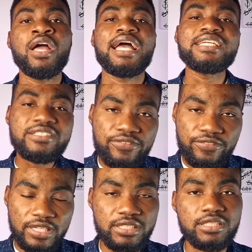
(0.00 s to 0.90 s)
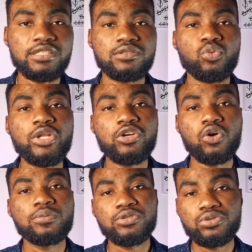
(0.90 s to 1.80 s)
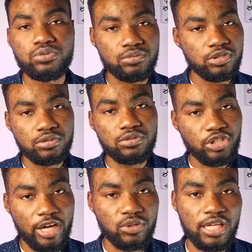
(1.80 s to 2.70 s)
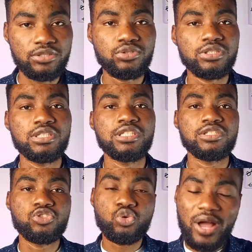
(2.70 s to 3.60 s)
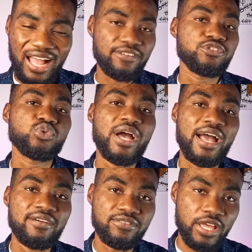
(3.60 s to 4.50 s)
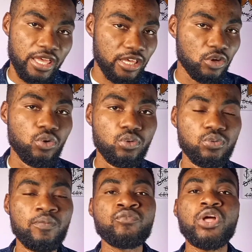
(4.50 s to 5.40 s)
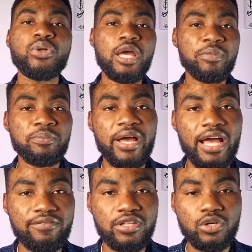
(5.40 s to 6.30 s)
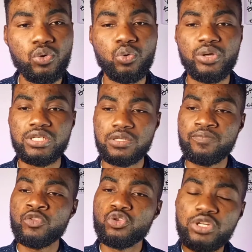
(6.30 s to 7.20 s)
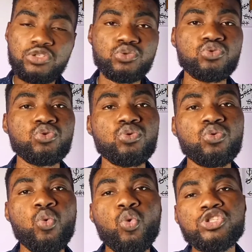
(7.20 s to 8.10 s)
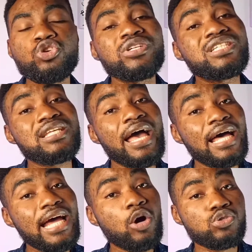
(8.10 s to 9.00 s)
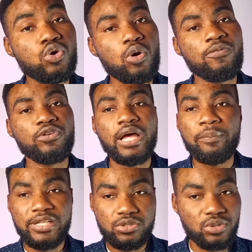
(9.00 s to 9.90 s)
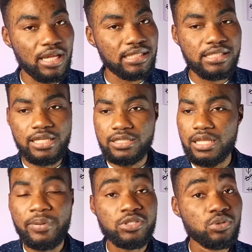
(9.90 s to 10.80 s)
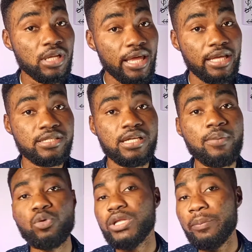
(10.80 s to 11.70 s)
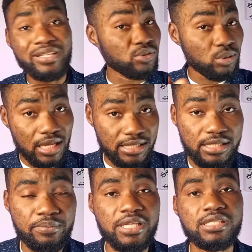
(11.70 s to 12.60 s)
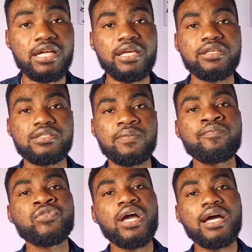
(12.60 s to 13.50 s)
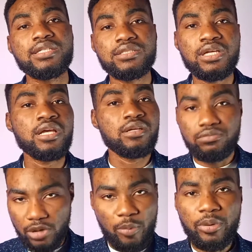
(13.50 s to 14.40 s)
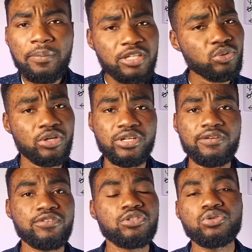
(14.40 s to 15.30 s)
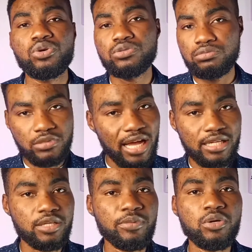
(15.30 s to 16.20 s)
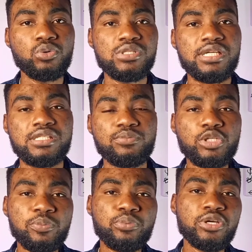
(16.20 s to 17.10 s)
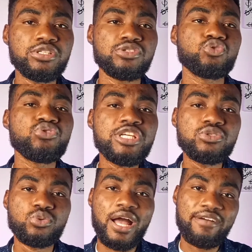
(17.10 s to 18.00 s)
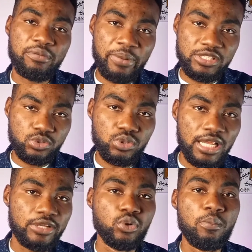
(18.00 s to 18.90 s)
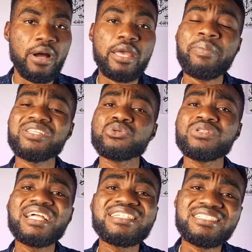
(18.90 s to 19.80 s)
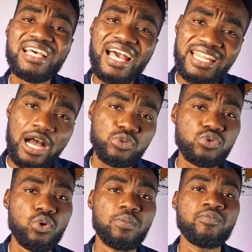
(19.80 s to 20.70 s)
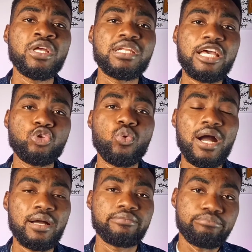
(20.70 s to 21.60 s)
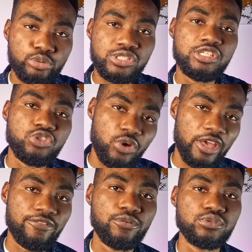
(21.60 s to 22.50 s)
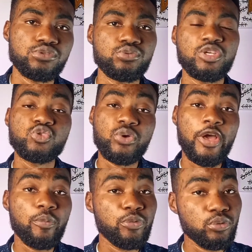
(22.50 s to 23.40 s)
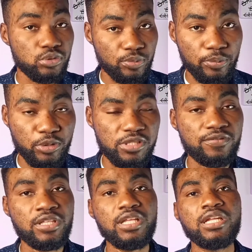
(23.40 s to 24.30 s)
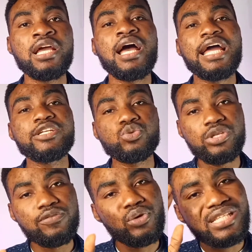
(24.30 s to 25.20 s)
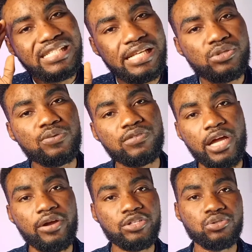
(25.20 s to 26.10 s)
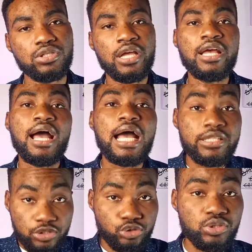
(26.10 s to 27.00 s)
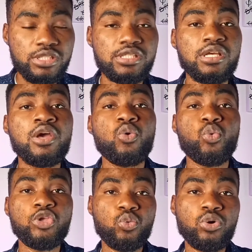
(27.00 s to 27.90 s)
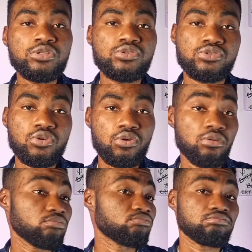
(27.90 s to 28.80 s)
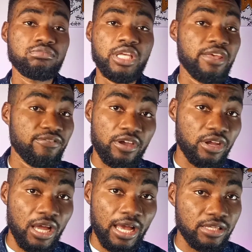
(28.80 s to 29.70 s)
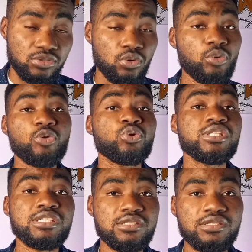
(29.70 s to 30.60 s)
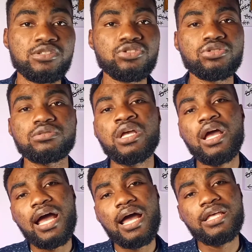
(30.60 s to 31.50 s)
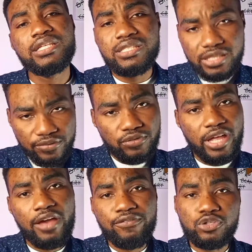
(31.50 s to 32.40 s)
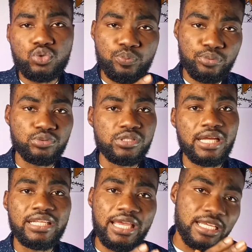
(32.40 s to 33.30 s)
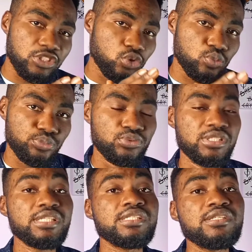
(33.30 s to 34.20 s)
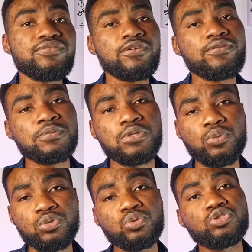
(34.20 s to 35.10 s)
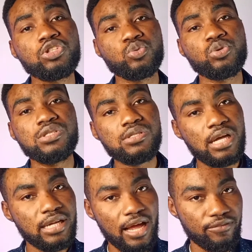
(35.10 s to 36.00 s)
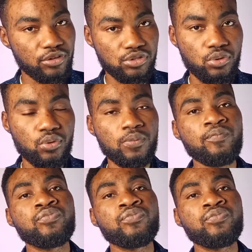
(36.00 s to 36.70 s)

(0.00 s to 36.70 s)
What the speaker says: I think the first thing when it comes to triangular studying is you have to have a goal. And what I mean by having a goal is you need to know what your desired outcome for that particular test, that particular exam, or that particular semester is. And I'll probably do another video on academic goal setting, but the point is you need to have a particular number, a particular desired outcome that you are putting your effort to. It will help you to be motivated, and it will give you a sense of direction. And the truth is, when you want to score a very high score, when you want a distinction, the effort you put and the energy you put is different from someone who just wants an average score.